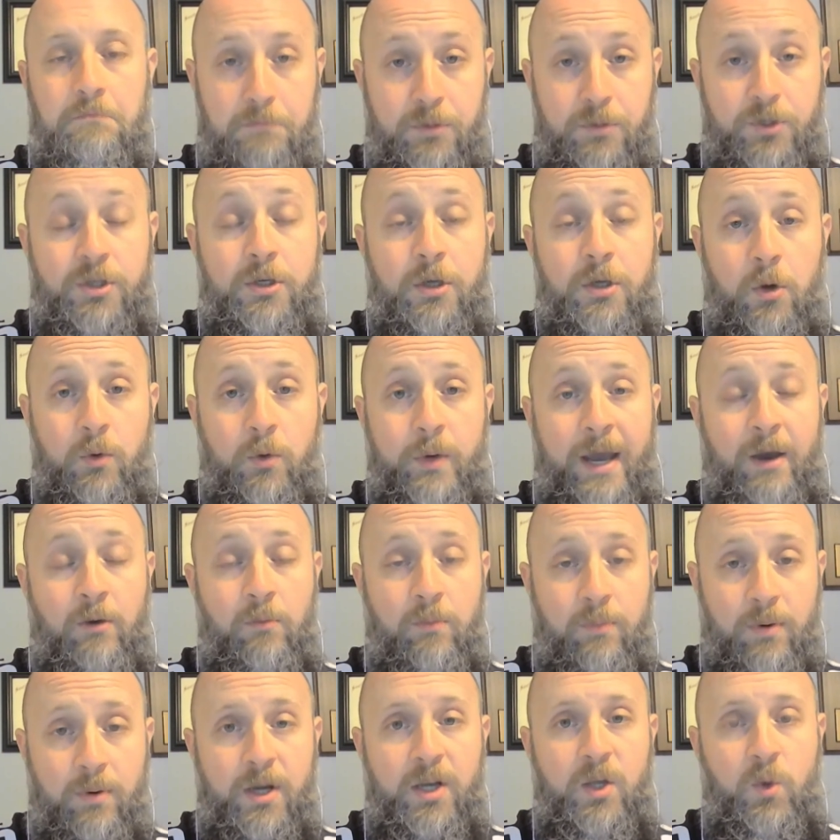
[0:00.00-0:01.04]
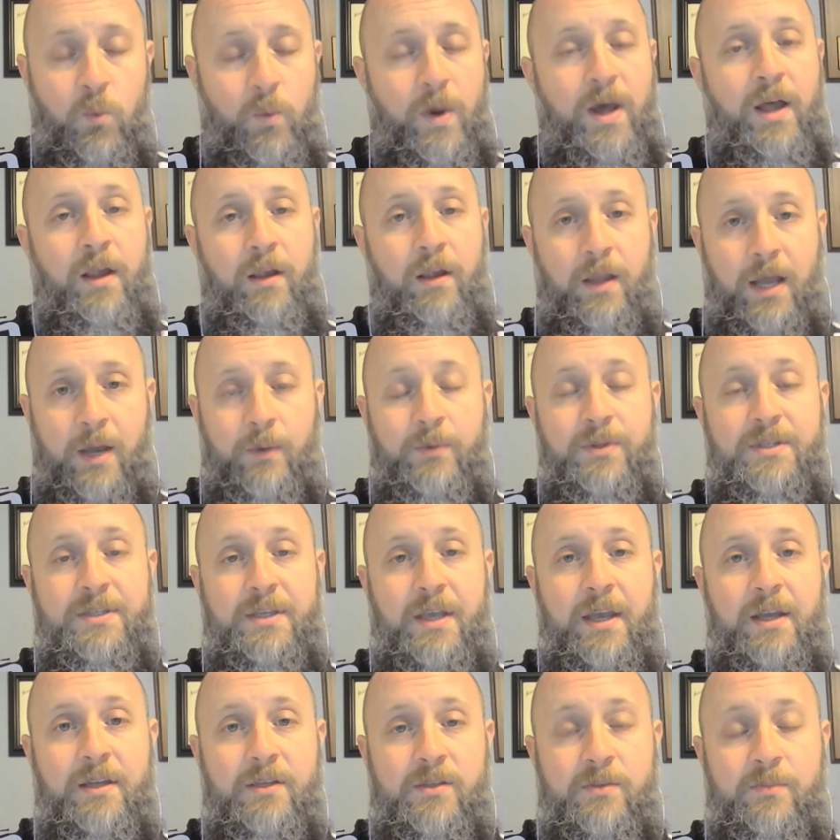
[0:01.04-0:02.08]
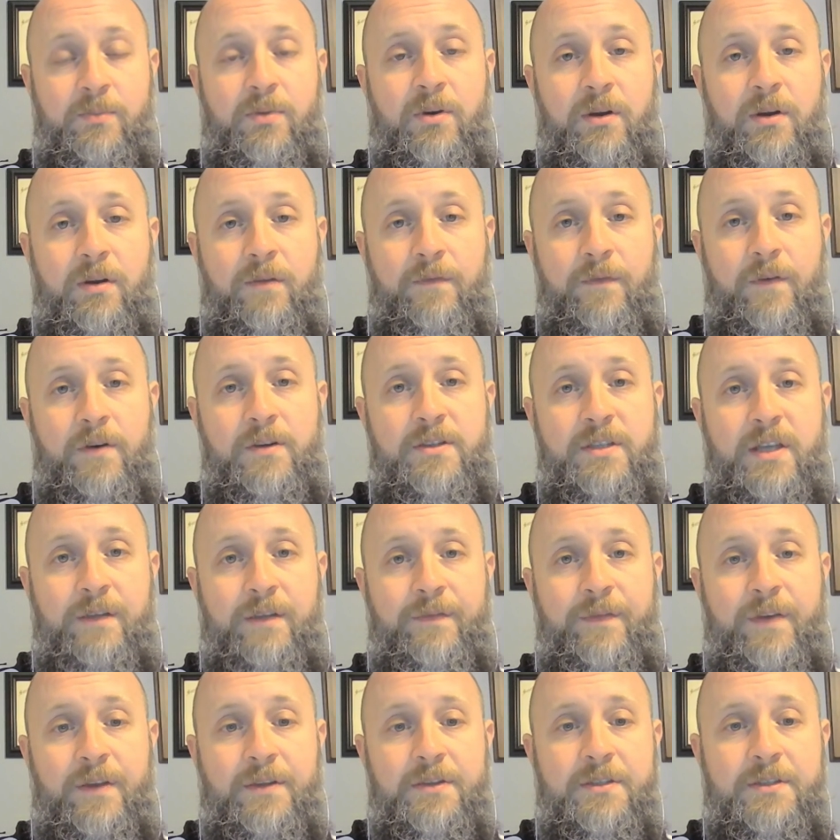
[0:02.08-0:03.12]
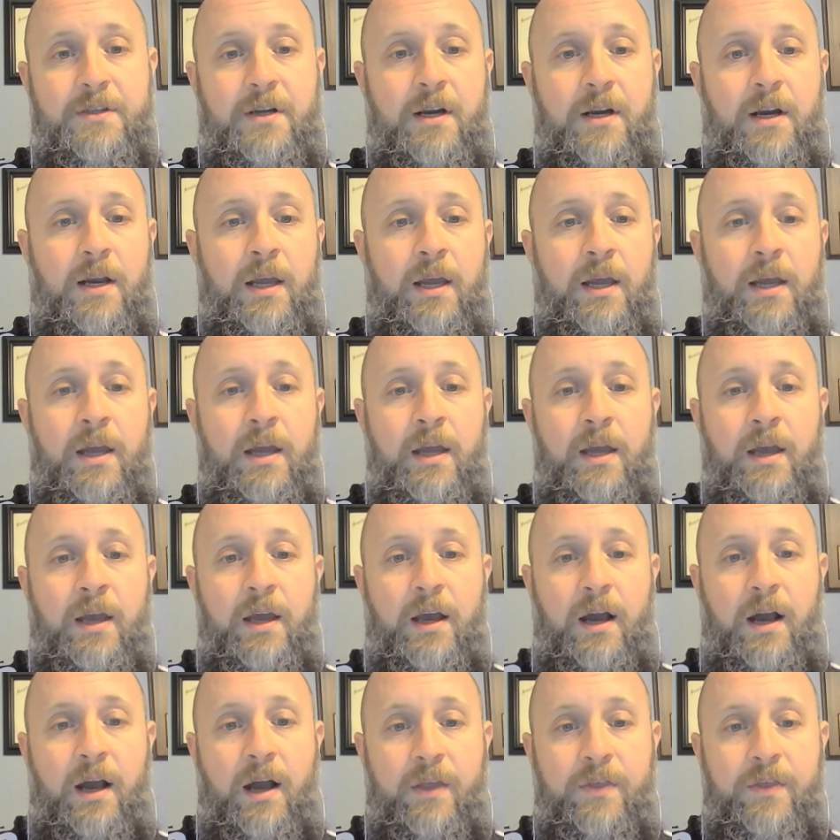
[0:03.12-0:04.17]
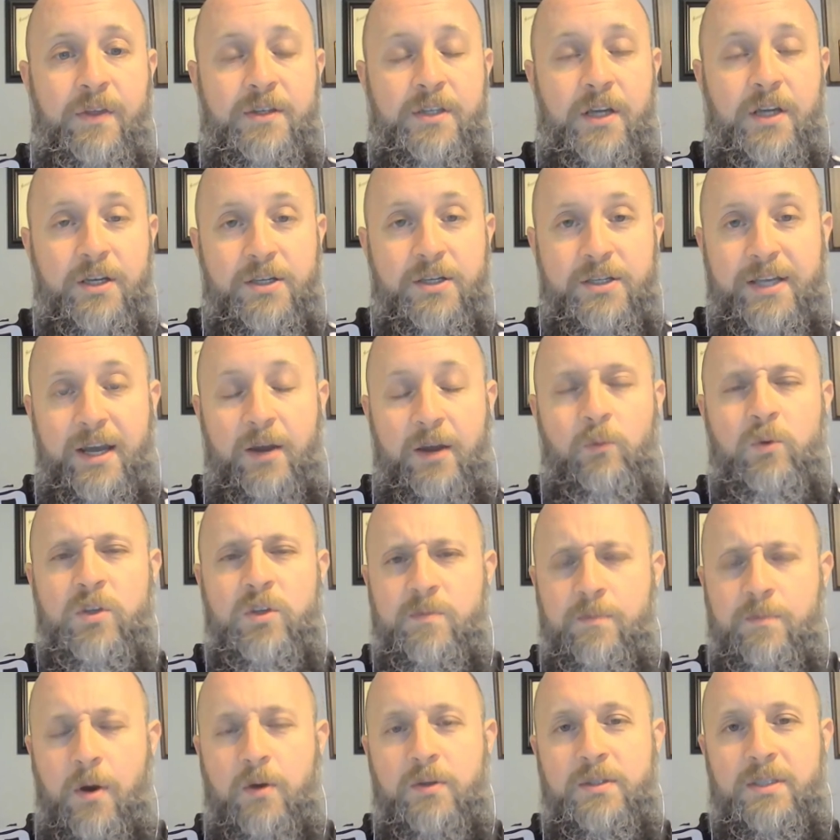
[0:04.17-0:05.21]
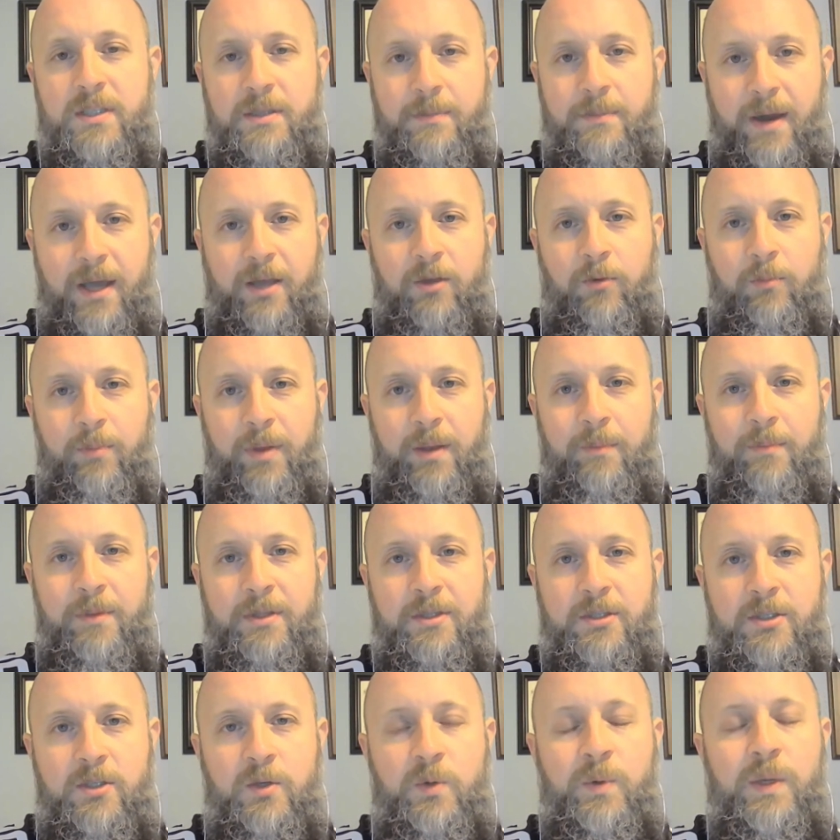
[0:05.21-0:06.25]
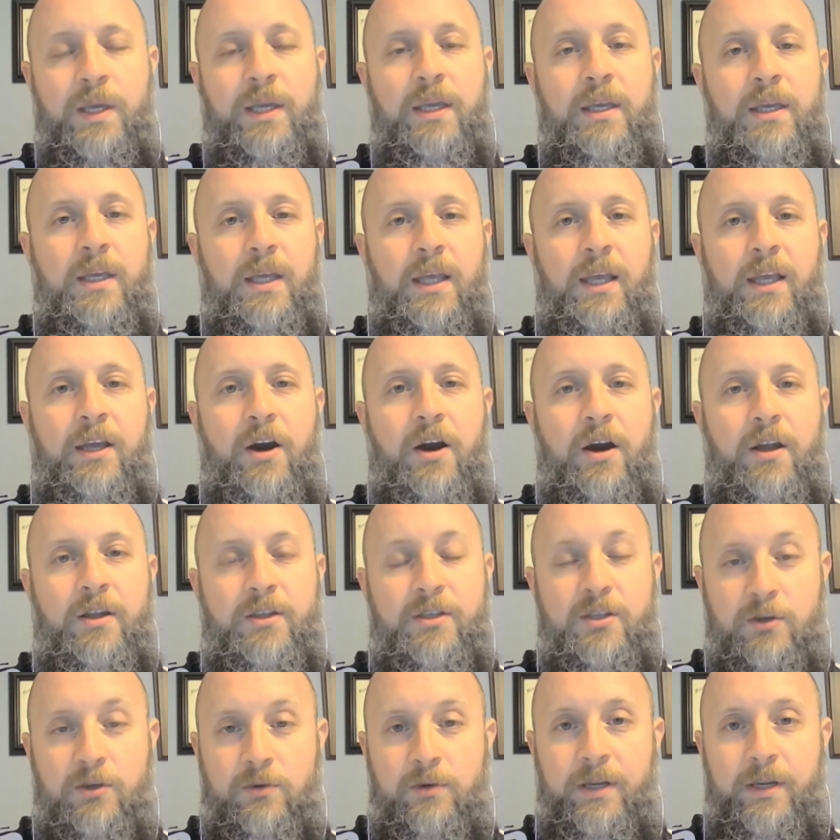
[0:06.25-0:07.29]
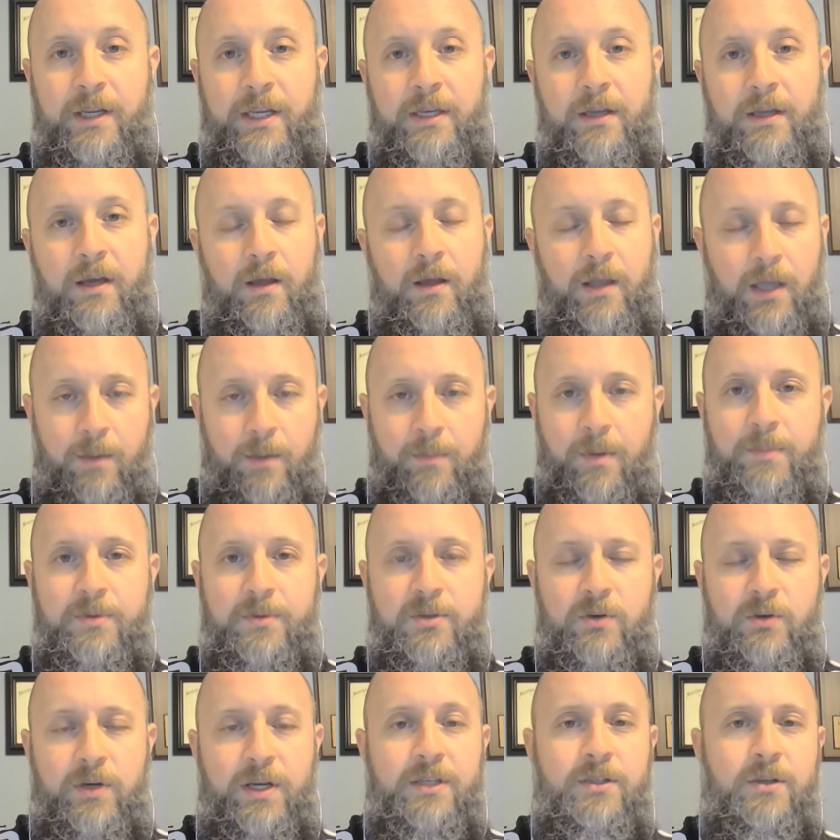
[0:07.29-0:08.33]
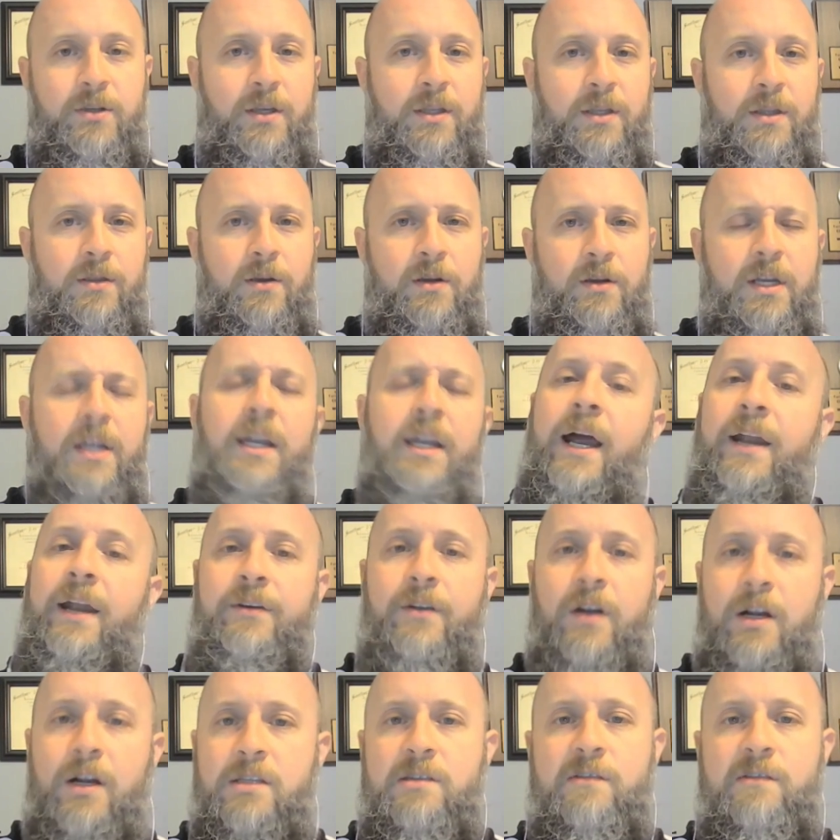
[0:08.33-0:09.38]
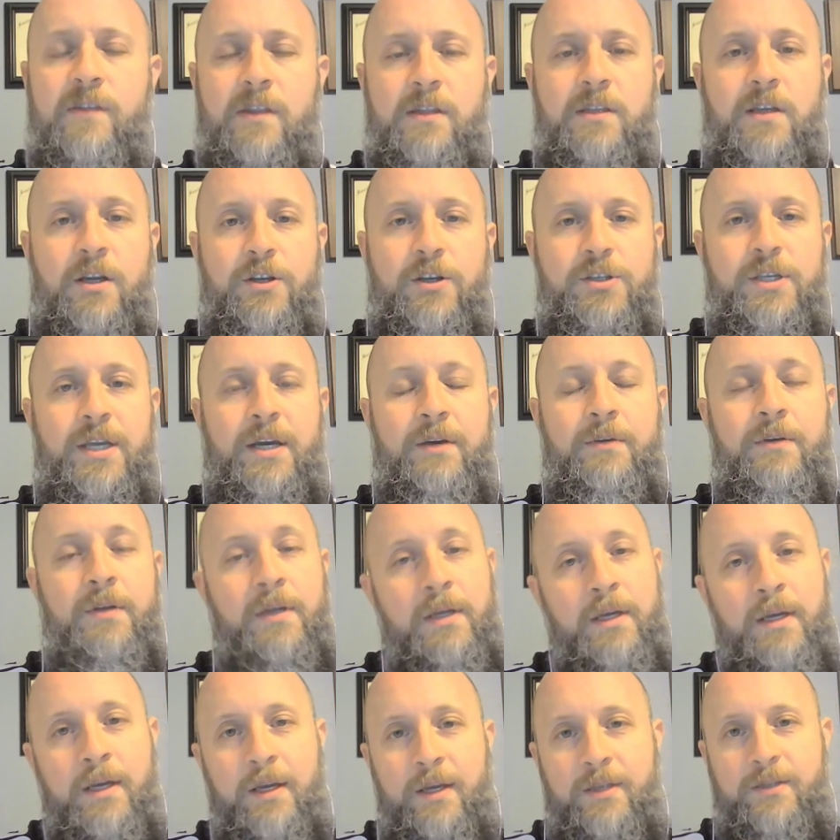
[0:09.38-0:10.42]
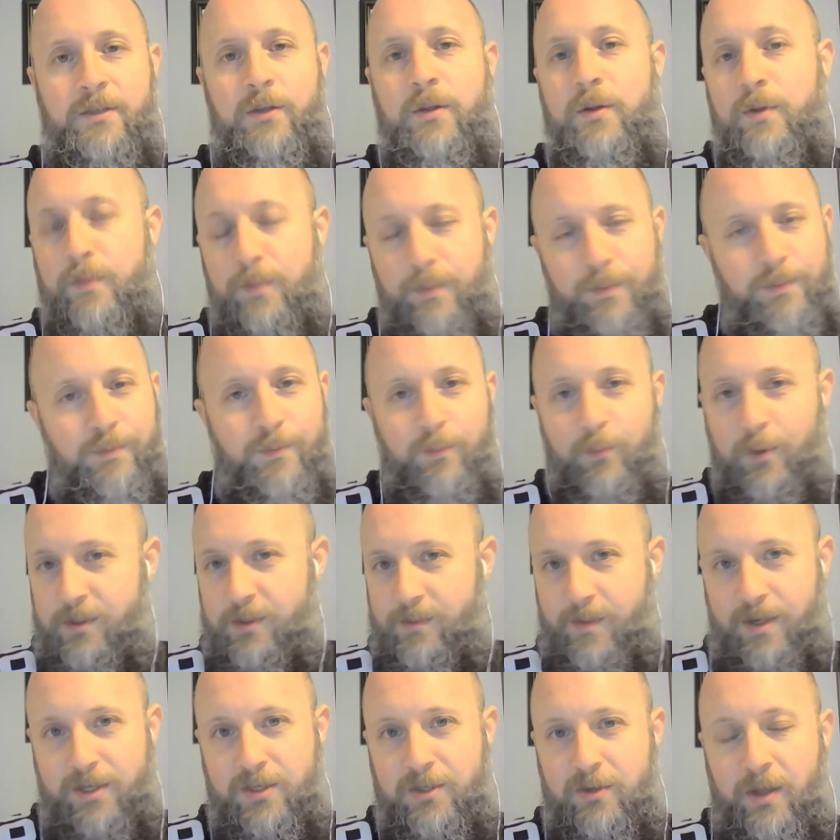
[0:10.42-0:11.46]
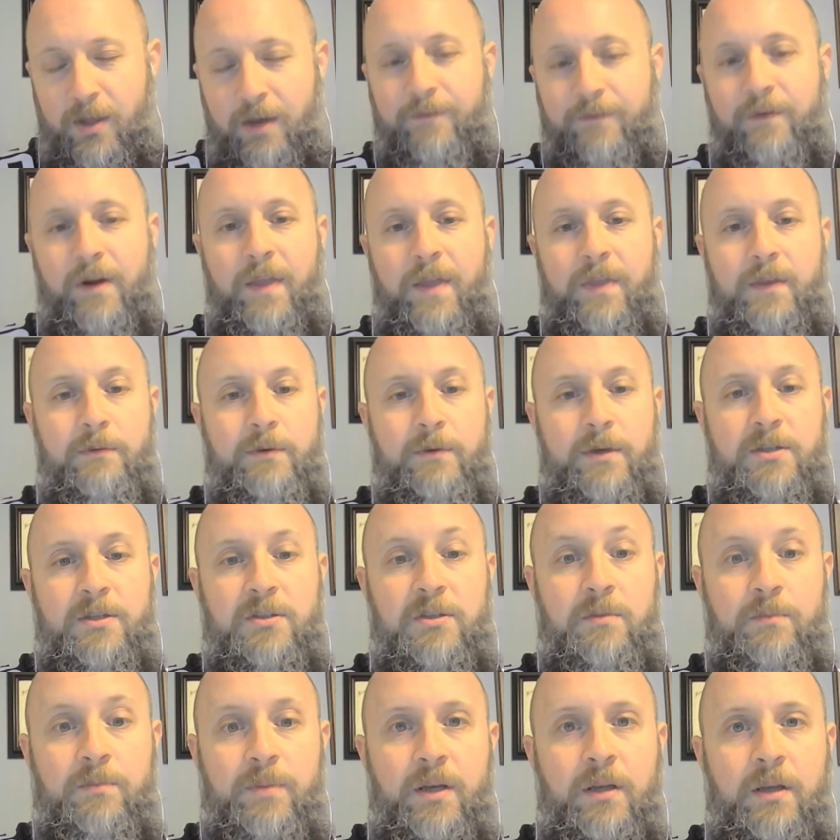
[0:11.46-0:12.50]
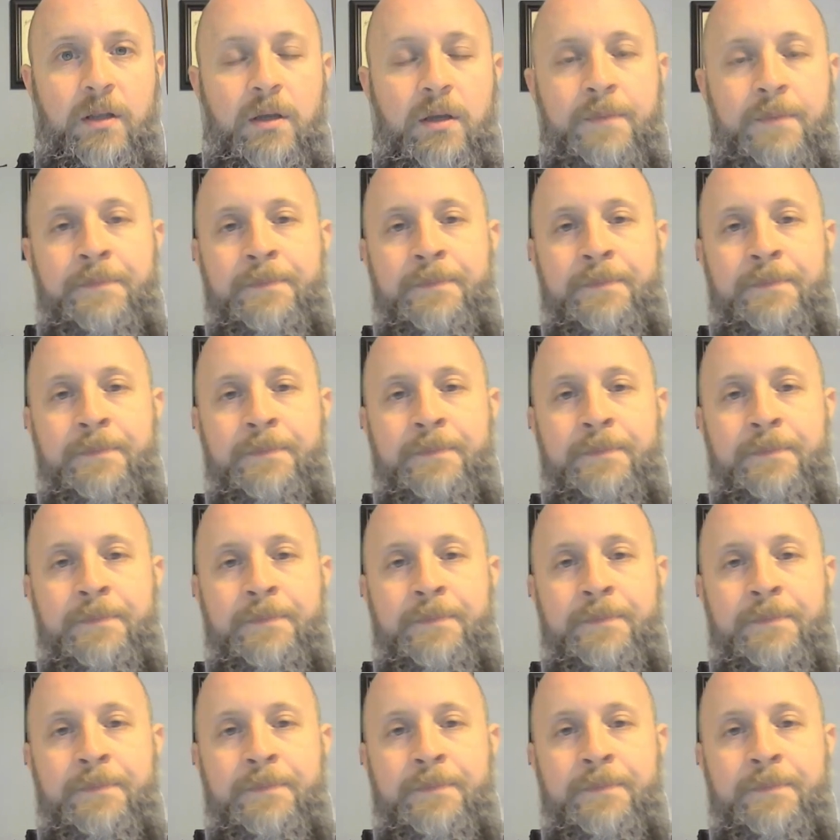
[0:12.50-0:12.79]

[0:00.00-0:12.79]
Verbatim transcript: showed out pretty well, I would say, in his per- first N F L start. Uh, the touchdown was mostly Michael Pittman's doing. He caught a screen, uh, like a bubble screen, took it thirty-nine yards for the touchdown. So there wasn't much to that for Anthony Richardson, but